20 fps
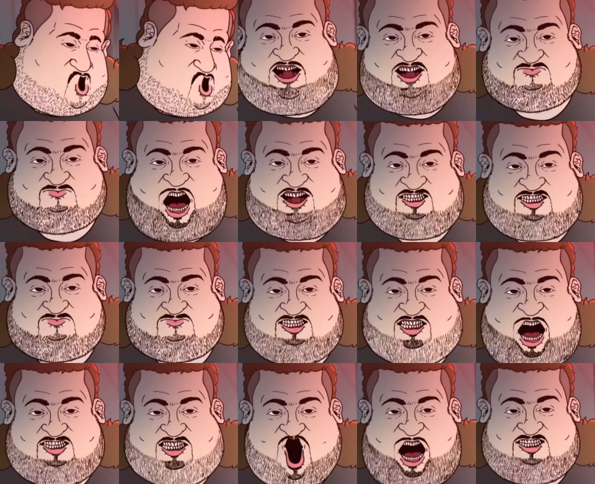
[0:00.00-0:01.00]
Will Smith
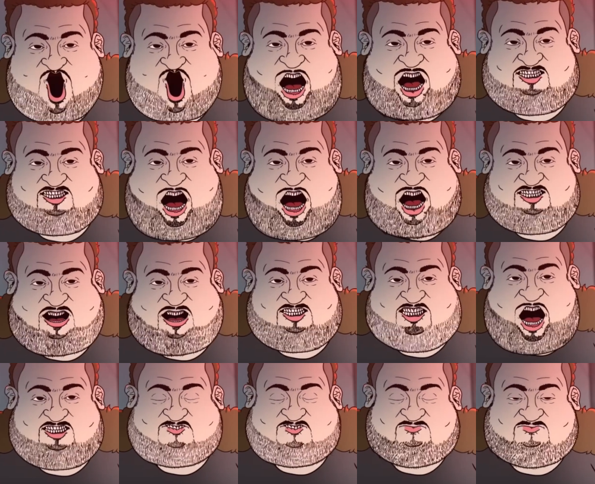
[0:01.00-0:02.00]
spanking Chris Rock's ass
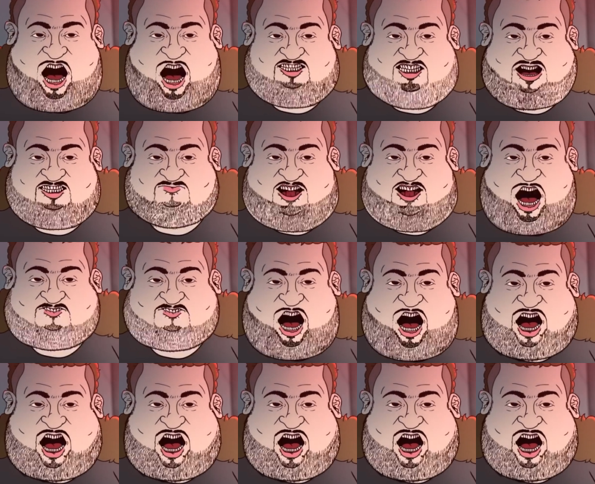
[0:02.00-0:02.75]
instead of smacking him in the